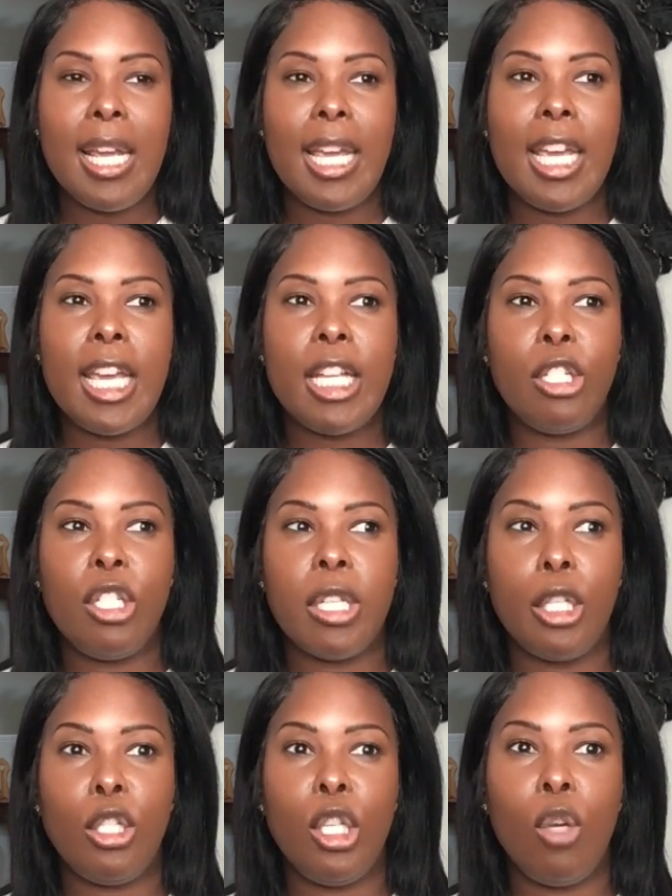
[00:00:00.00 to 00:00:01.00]
And she's
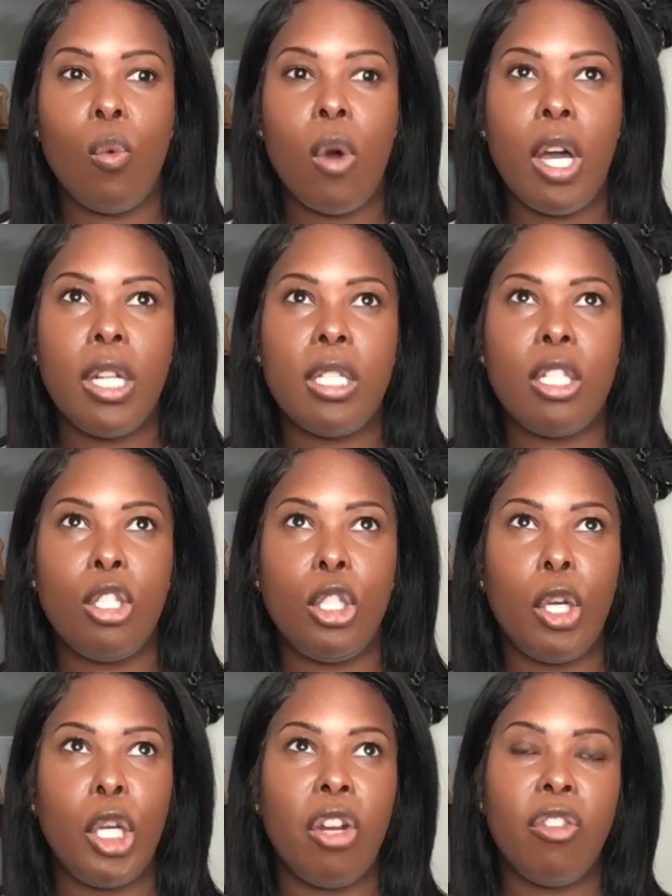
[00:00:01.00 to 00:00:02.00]
like, do you want to
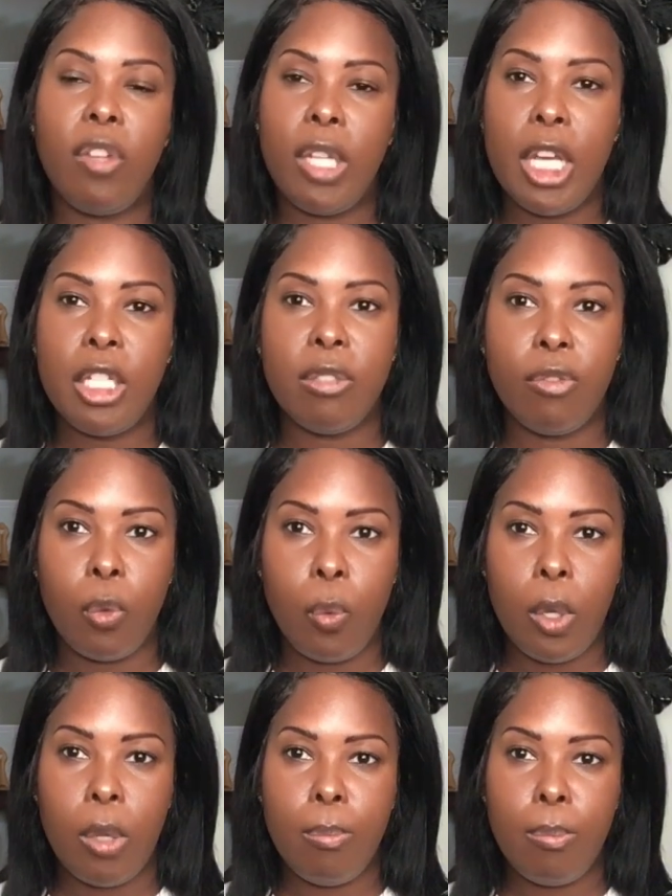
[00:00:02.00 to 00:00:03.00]
show your affiliation for
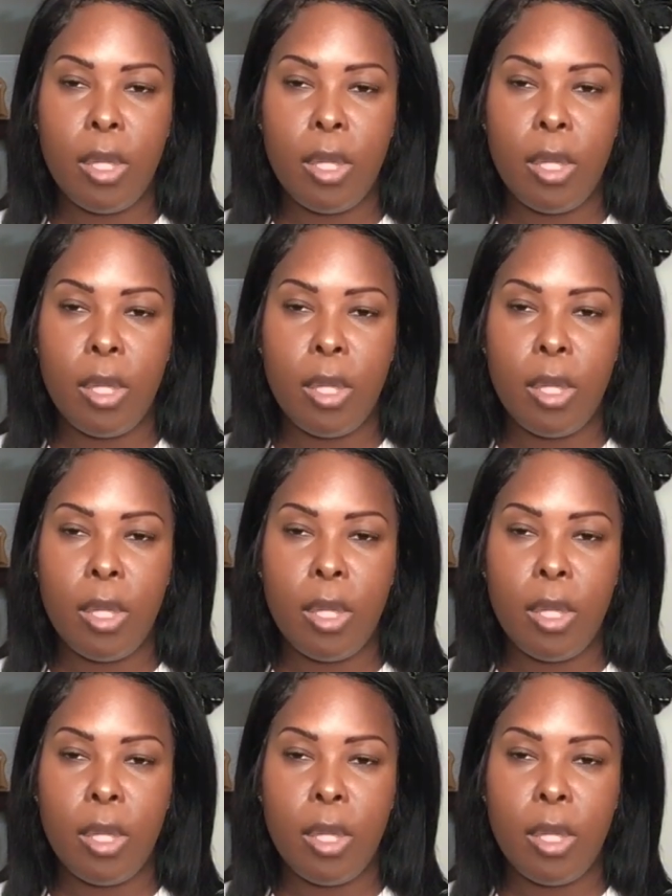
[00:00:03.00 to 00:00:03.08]
what